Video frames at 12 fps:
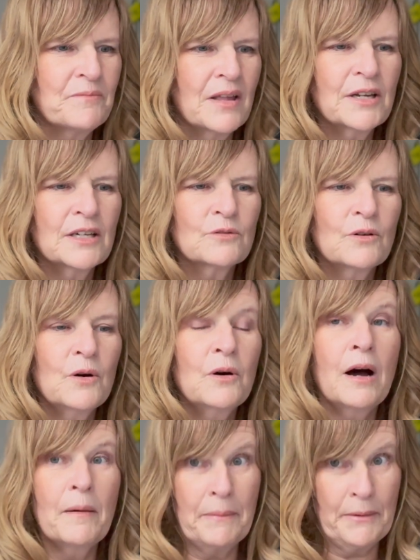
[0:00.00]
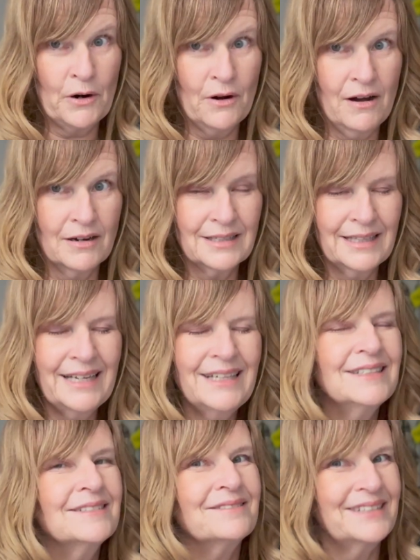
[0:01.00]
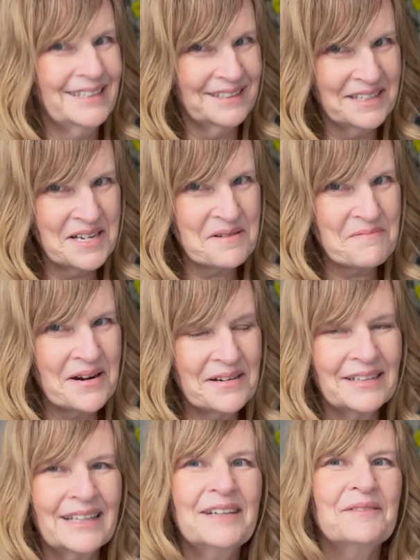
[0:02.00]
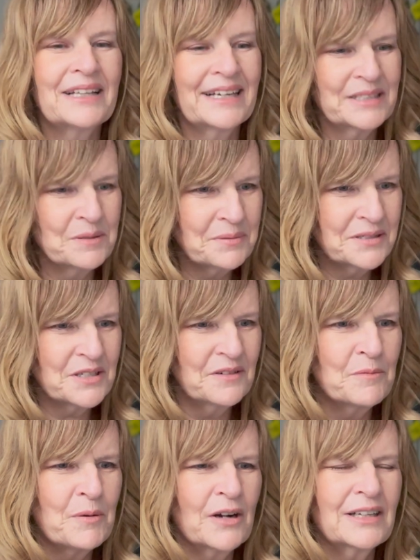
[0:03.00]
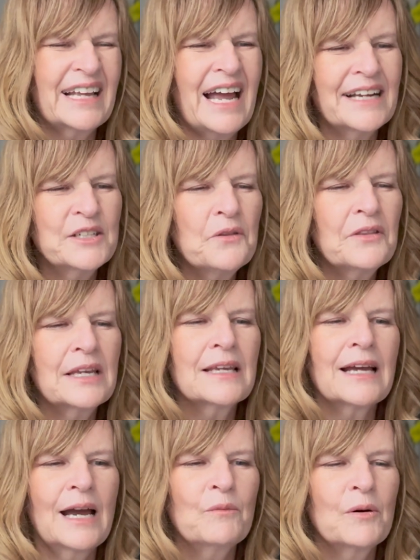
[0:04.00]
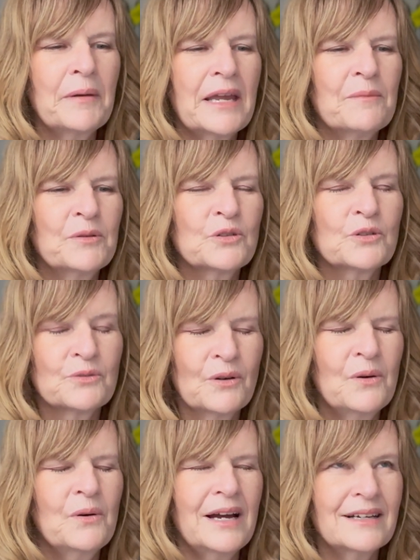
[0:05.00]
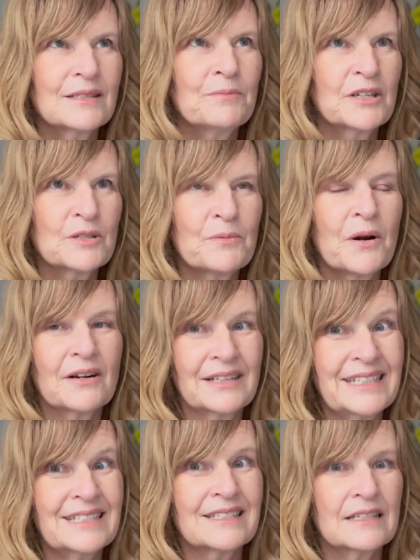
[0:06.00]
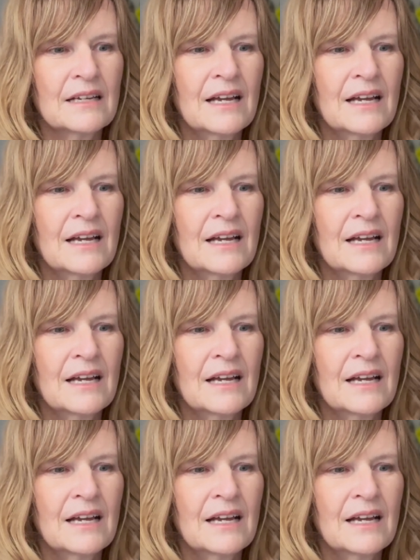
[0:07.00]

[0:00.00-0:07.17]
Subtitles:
We're gonna grow broccoli. We eat a lot of broccoli. We like to preserve broccoli. I don't think I will be able to grow as much broccoli as